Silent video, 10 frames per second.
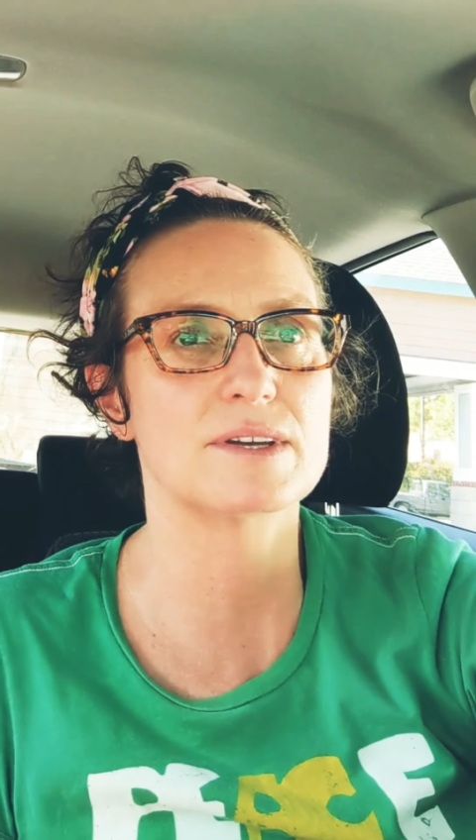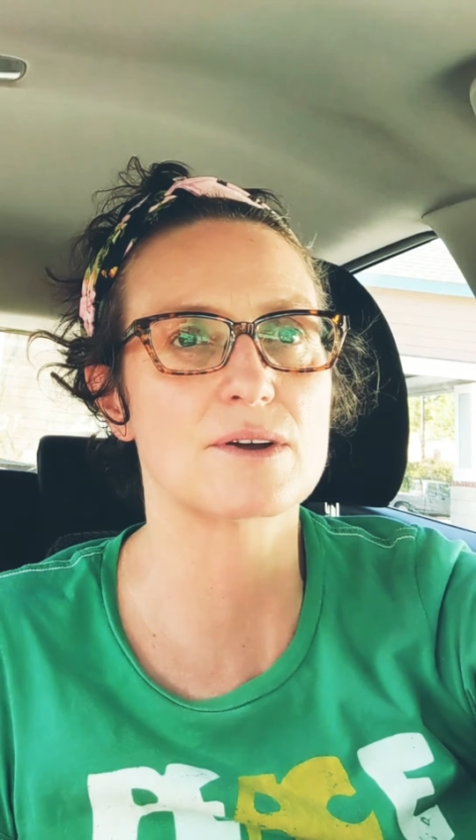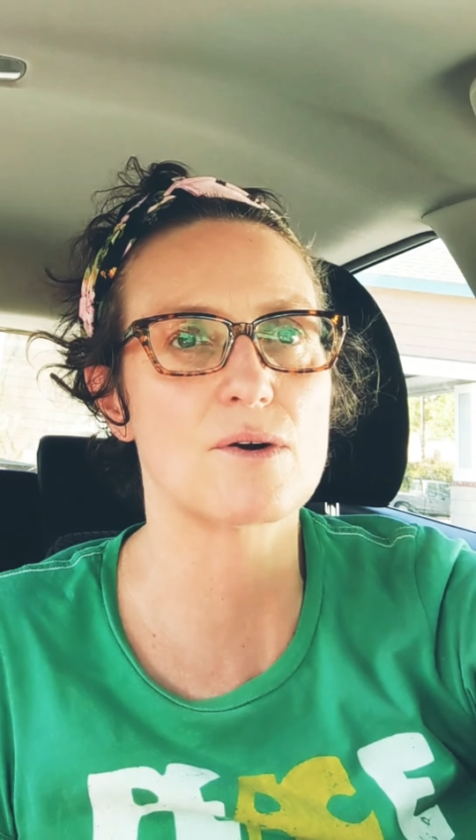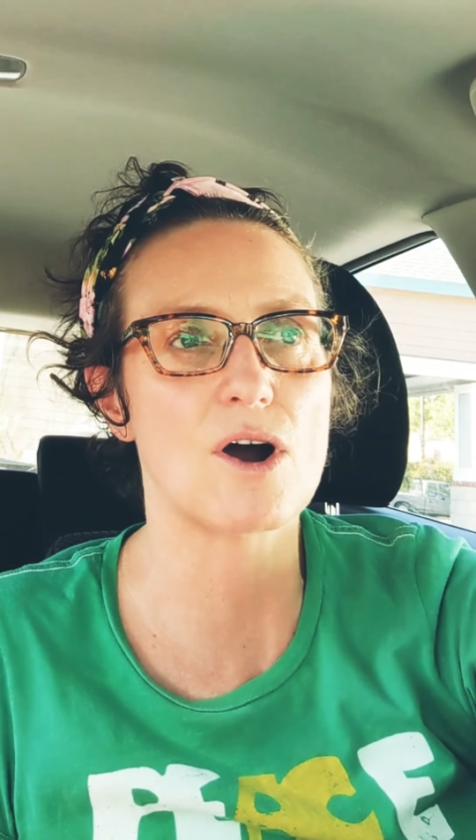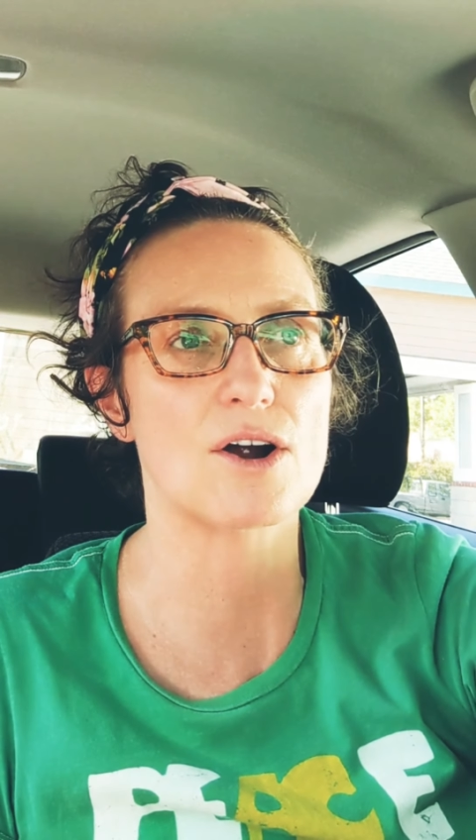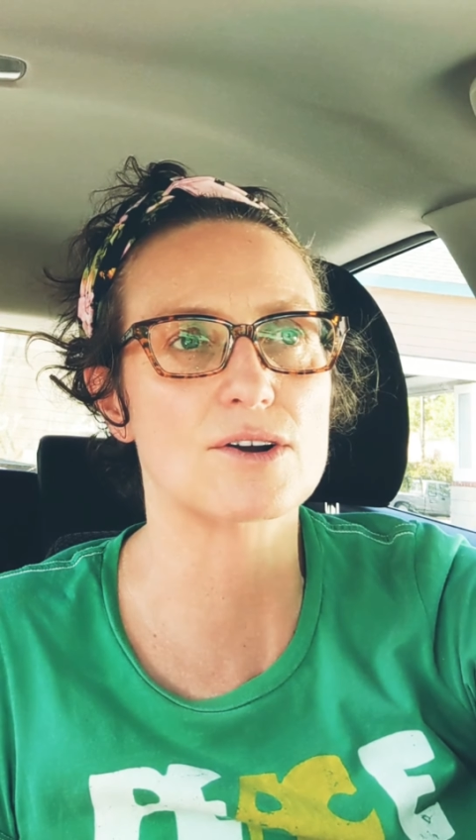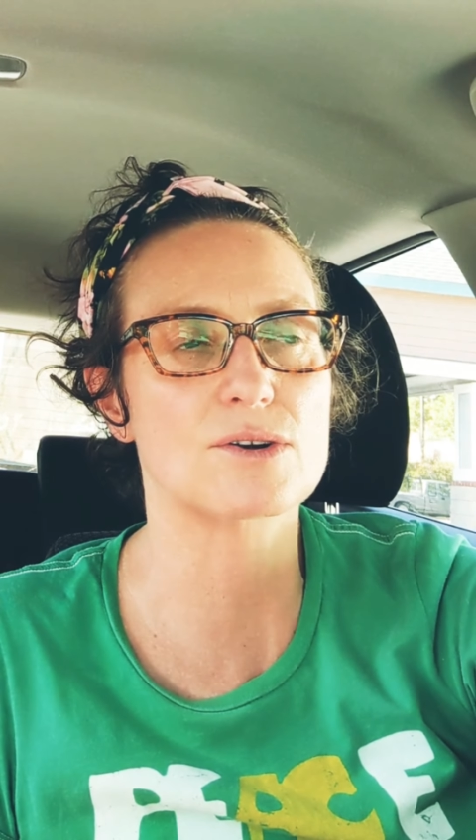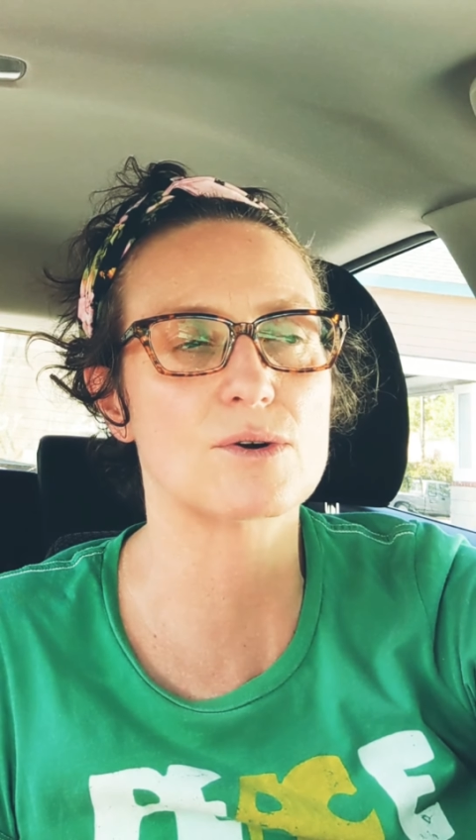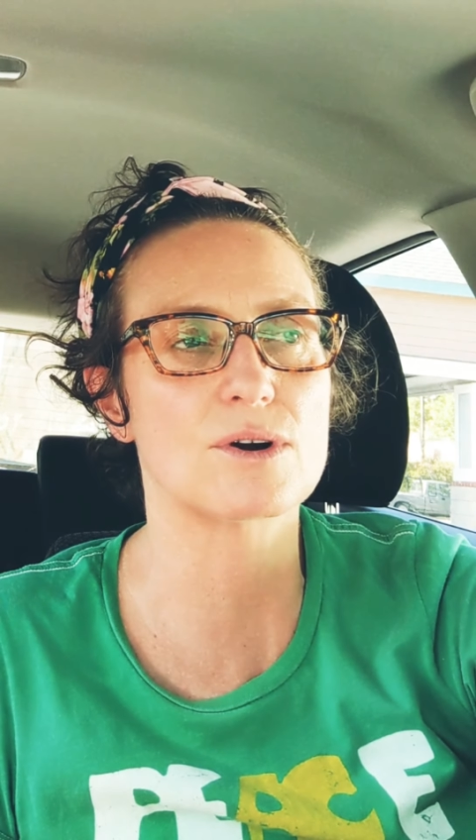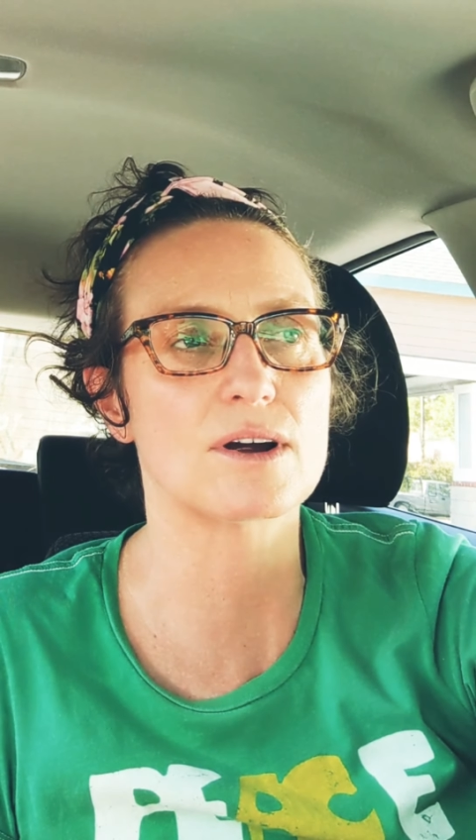
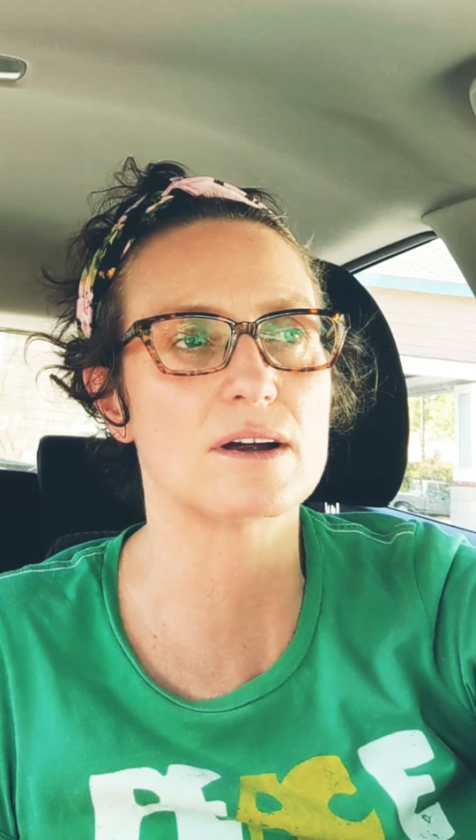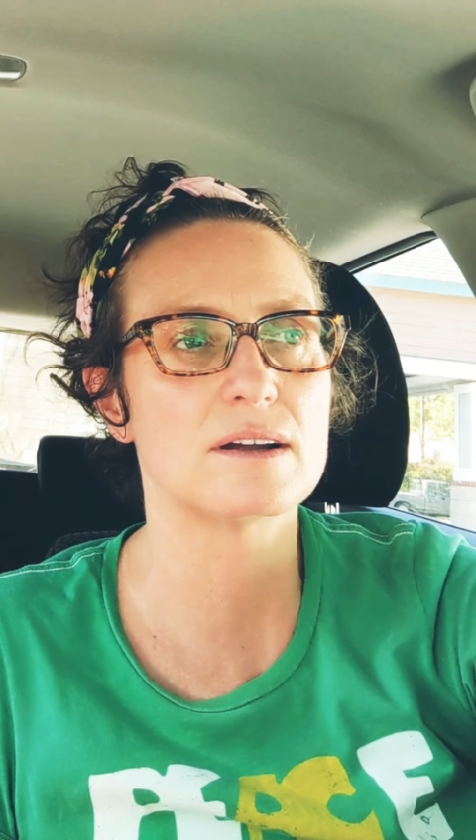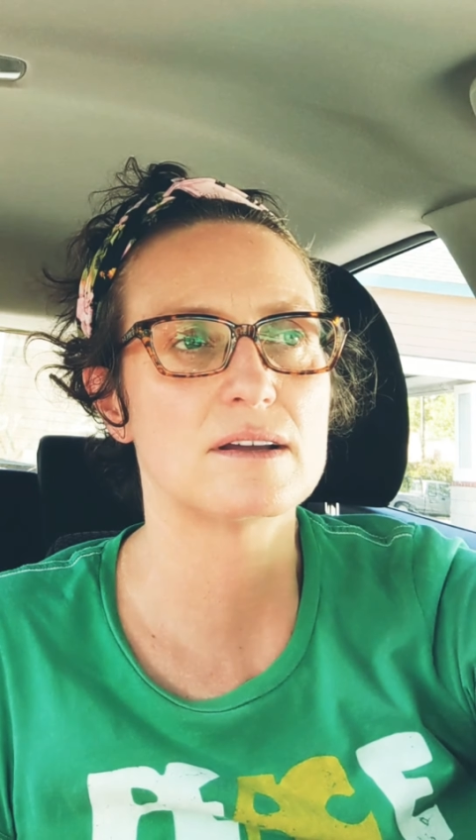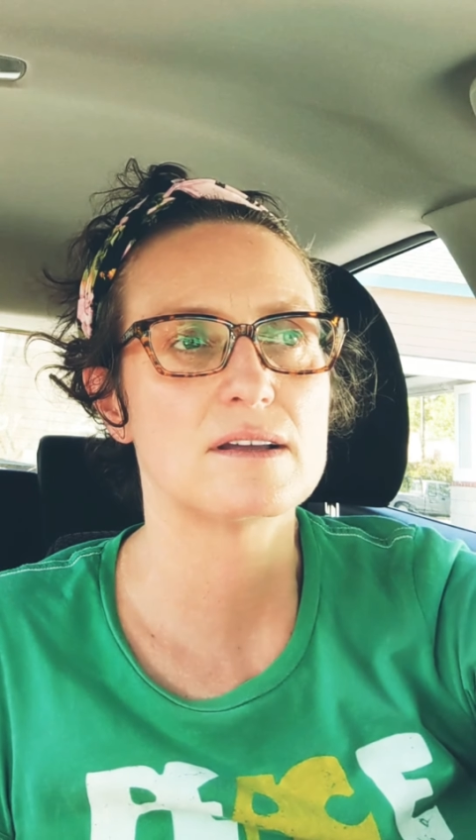hardcore